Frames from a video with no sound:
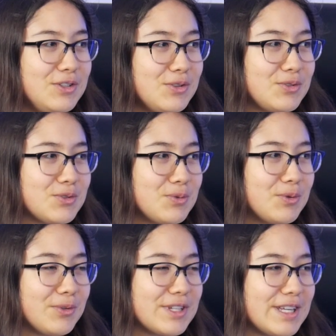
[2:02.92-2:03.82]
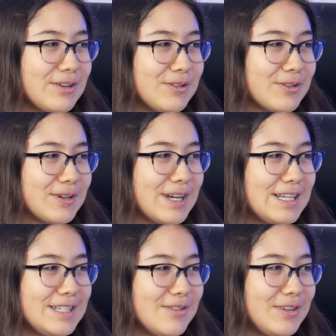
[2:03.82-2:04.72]
Do schools kill
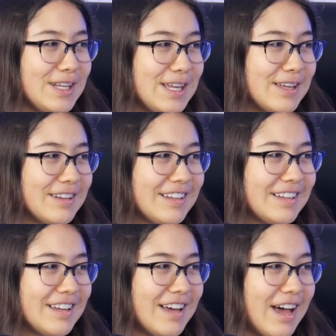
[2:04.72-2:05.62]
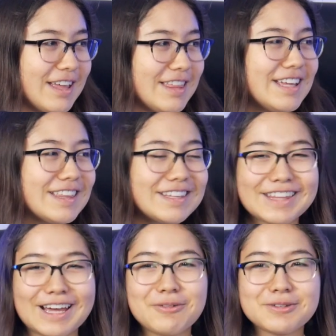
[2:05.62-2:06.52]
creativity? I think
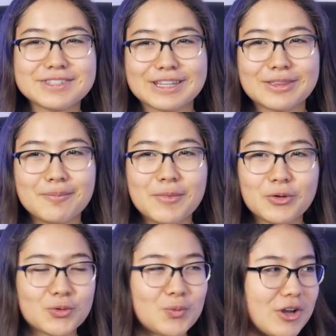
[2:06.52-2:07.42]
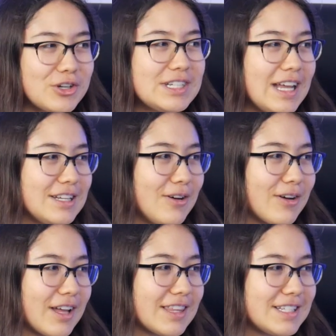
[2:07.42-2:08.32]
that was like the most watched TED
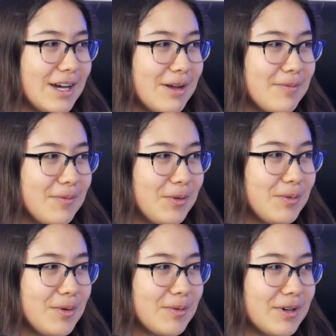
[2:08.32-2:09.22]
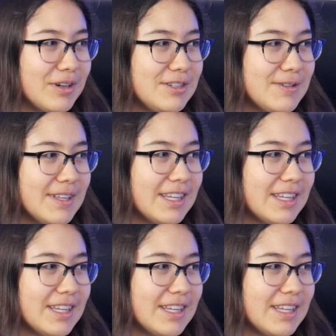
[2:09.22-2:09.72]
Talk at the time when we were doing